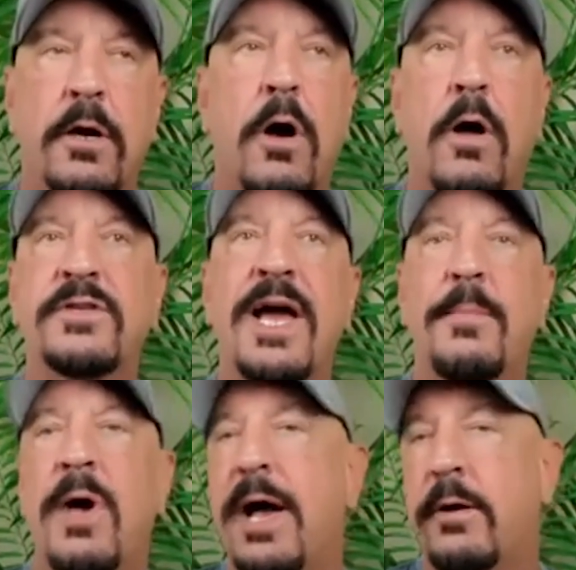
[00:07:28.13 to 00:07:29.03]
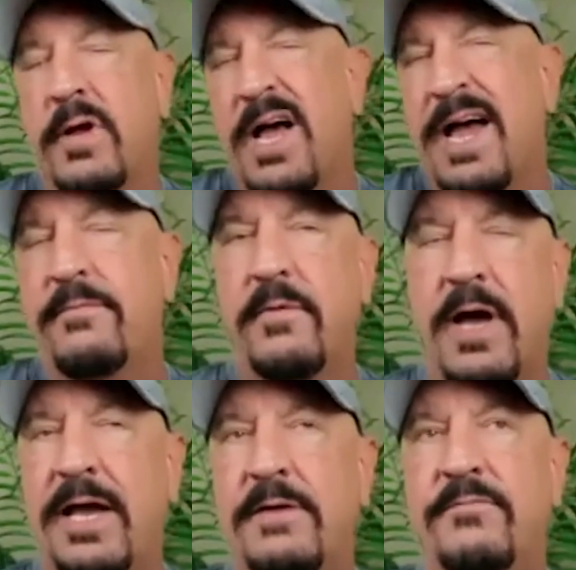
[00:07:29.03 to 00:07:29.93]
all-time high, or high,
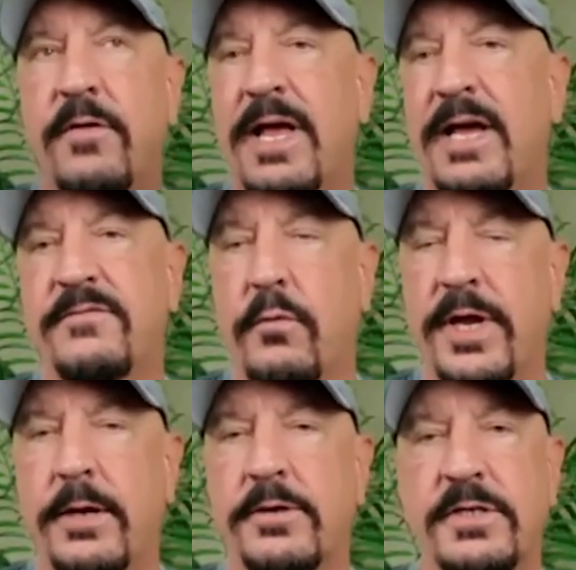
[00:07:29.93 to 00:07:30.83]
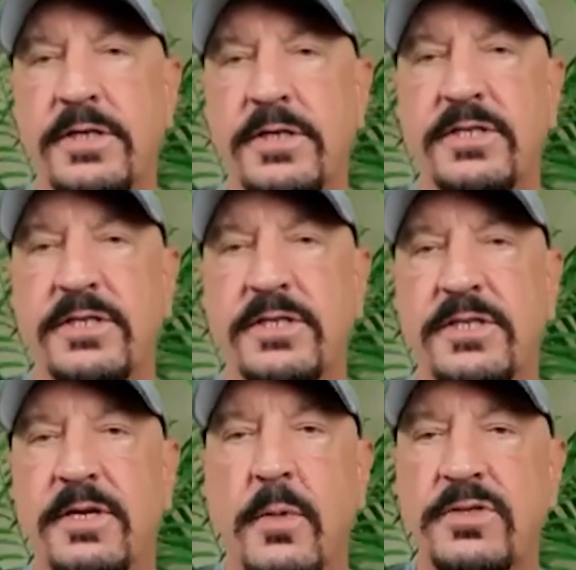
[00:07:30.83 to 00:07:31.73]
high for the last forty years, at least in
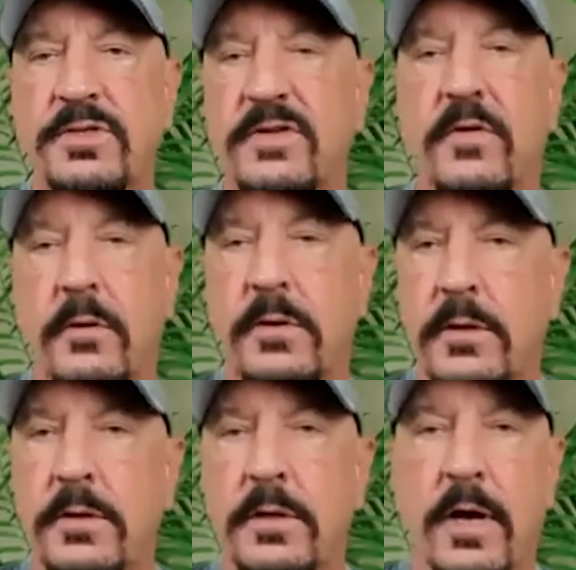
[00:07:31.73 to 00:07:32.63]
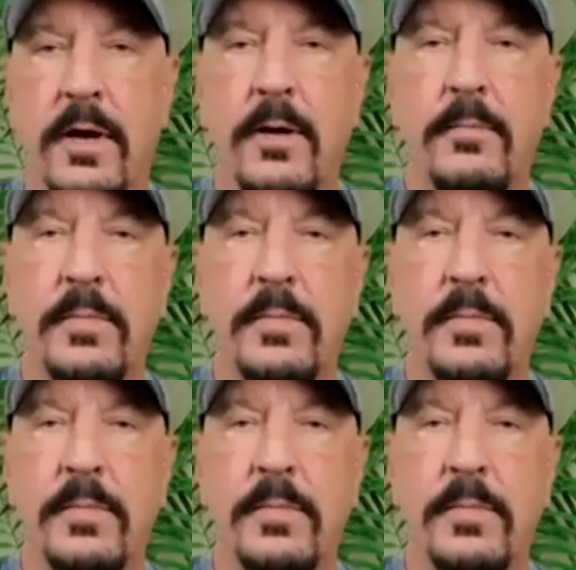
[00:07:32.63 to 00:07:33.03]
most of our um,